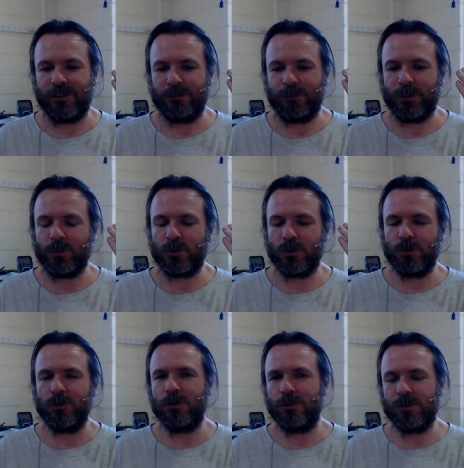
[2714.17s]
people do
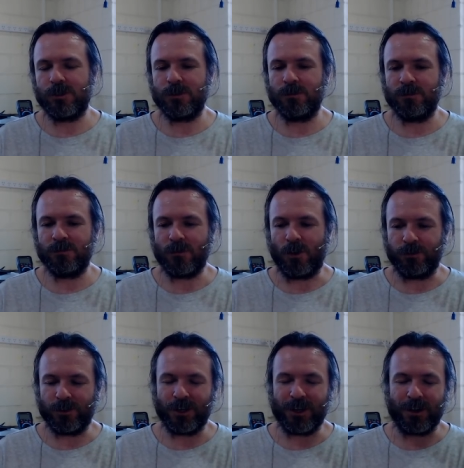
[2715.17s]
use them
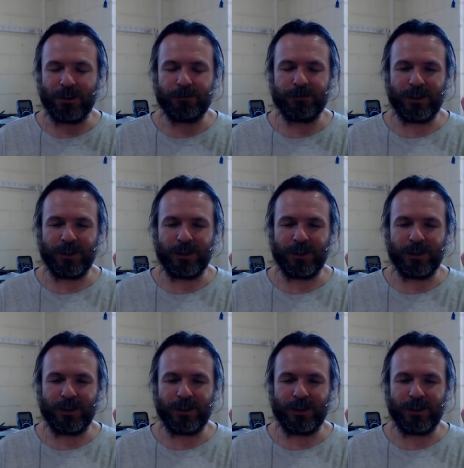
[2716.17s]
often enough,